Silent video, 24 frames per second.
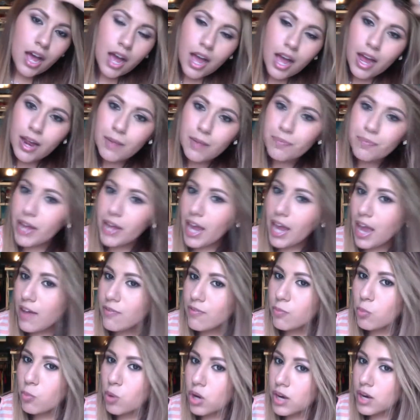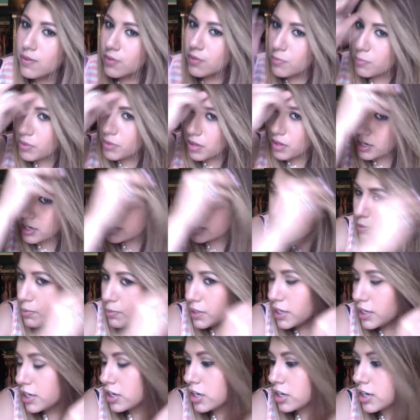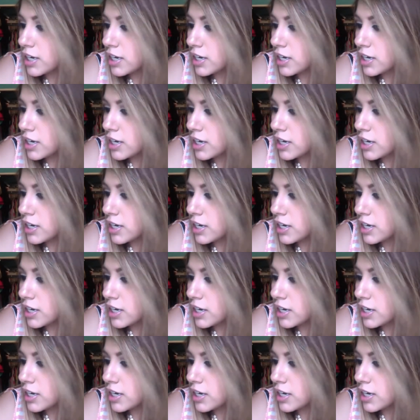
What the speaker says: I have more of a blonde up here,